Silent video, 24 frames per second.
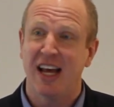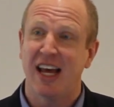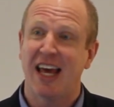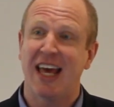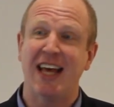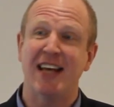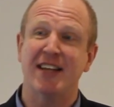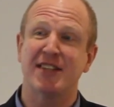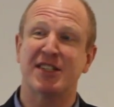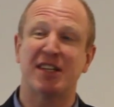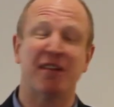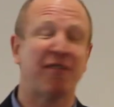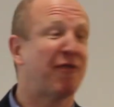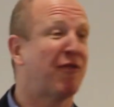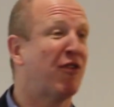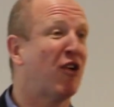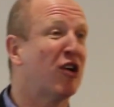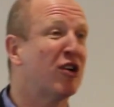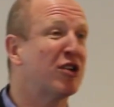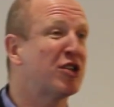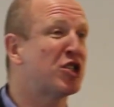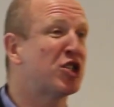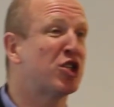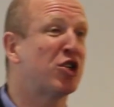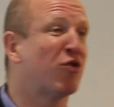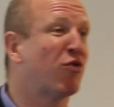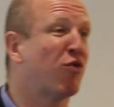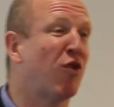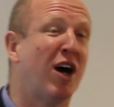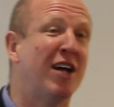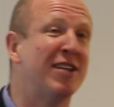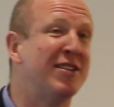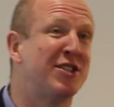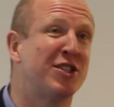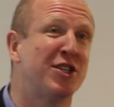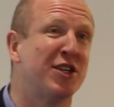He is the first to
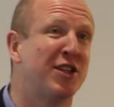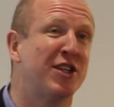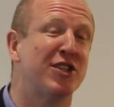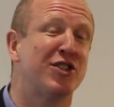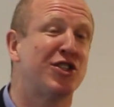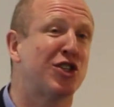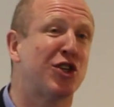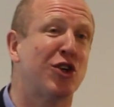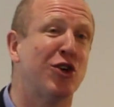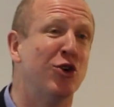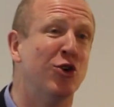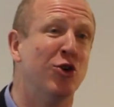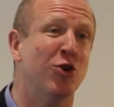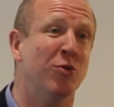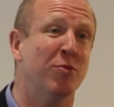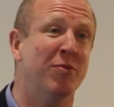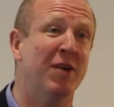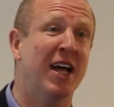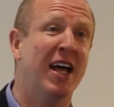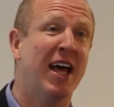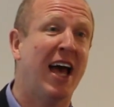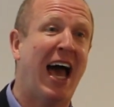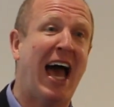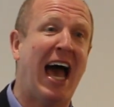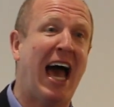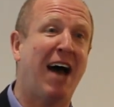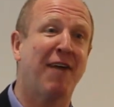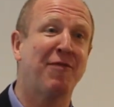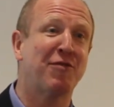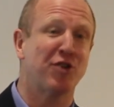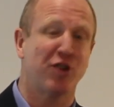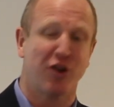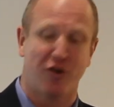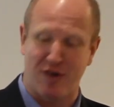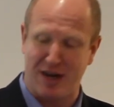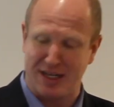run to the tomb
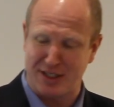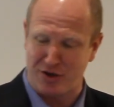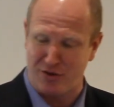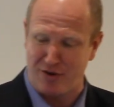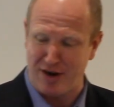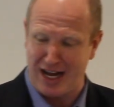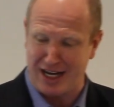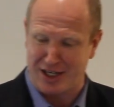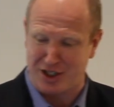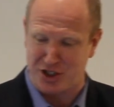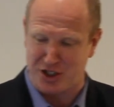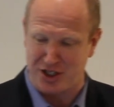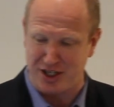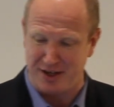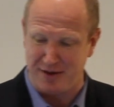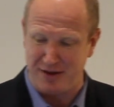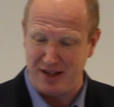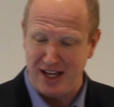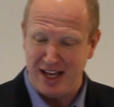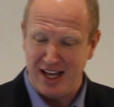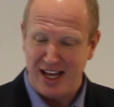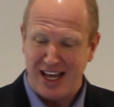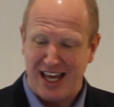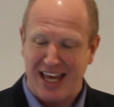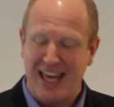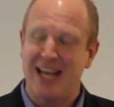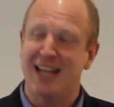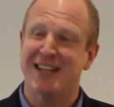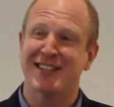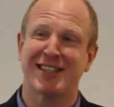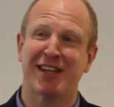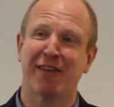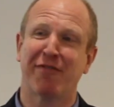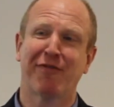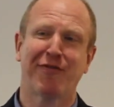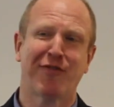after the resurrection. He
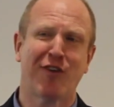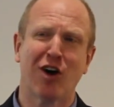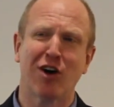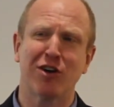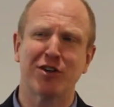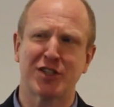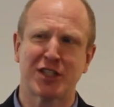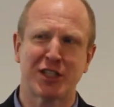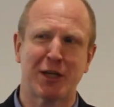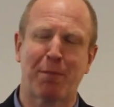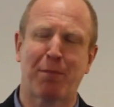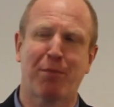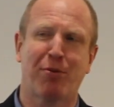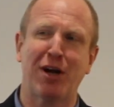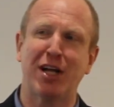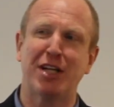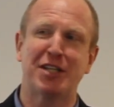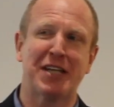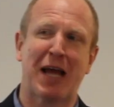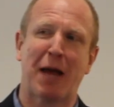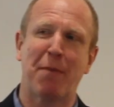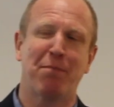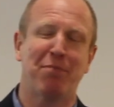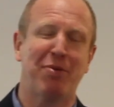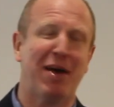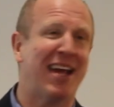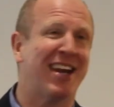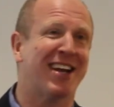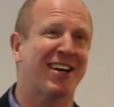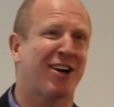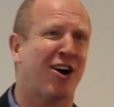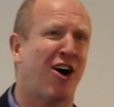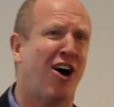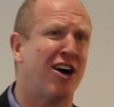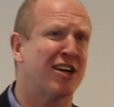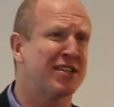is the first to preach a
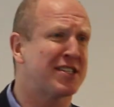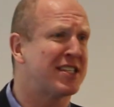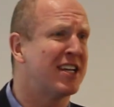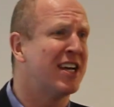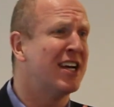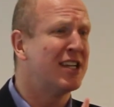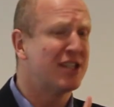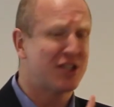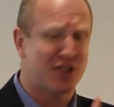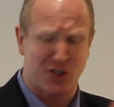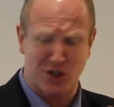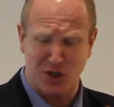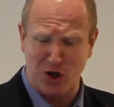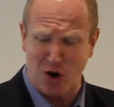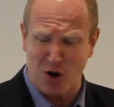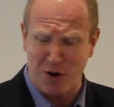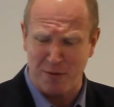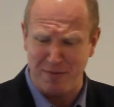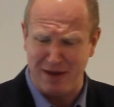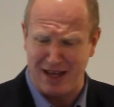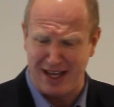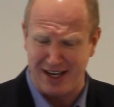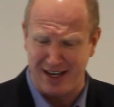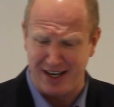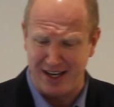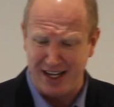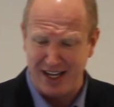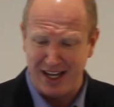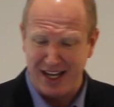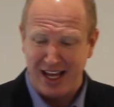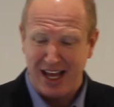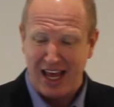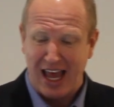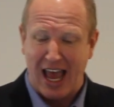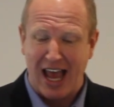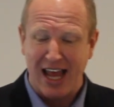Pentecost sermon.
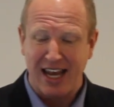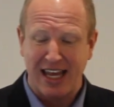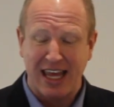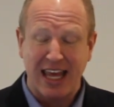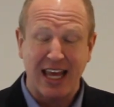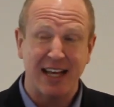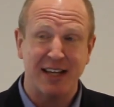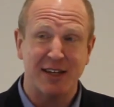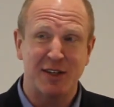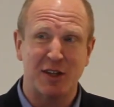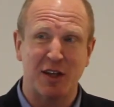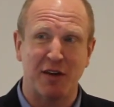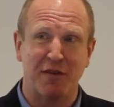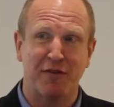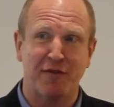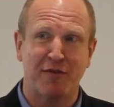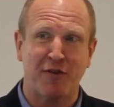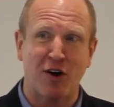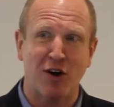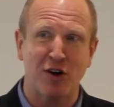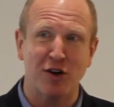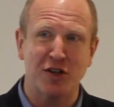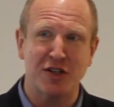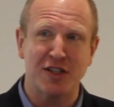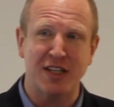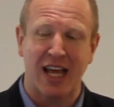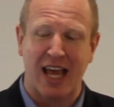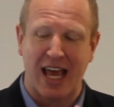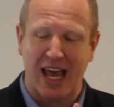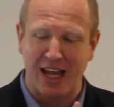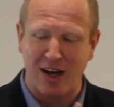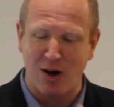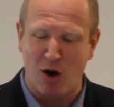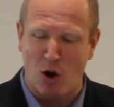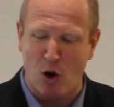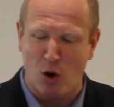And he is the first
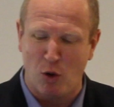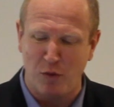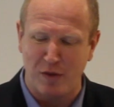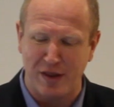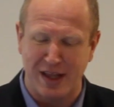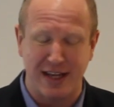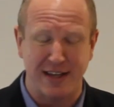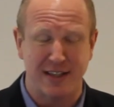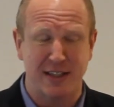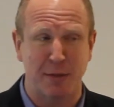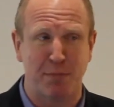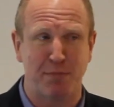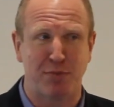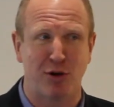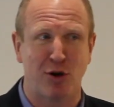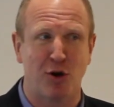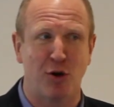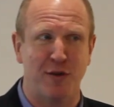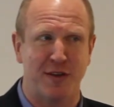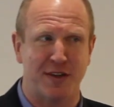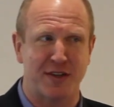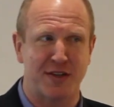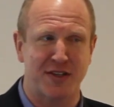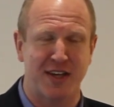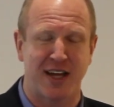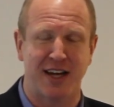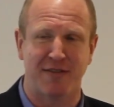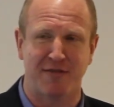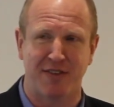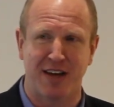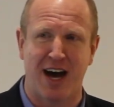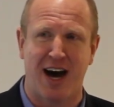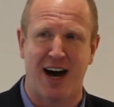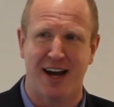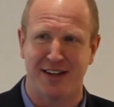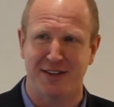and only to pull the Son
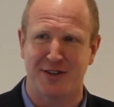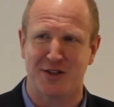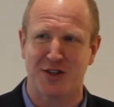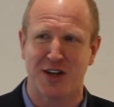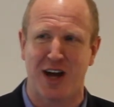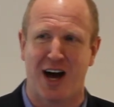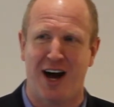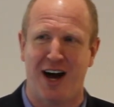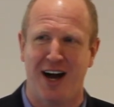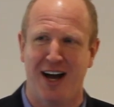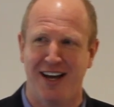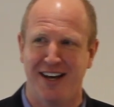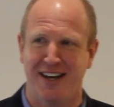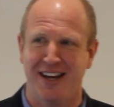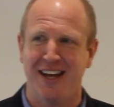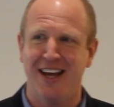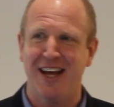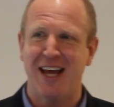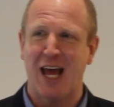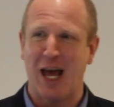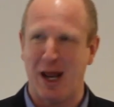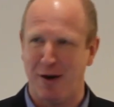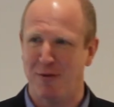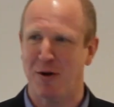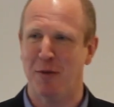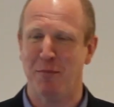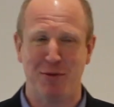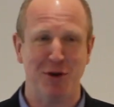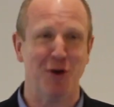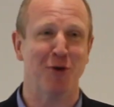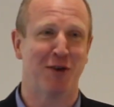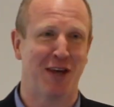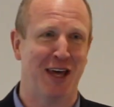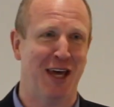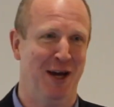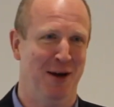of God aside and
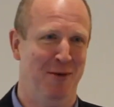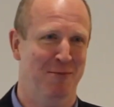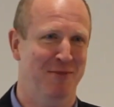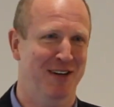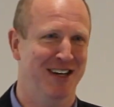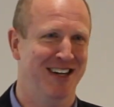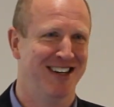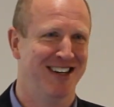rebuke him.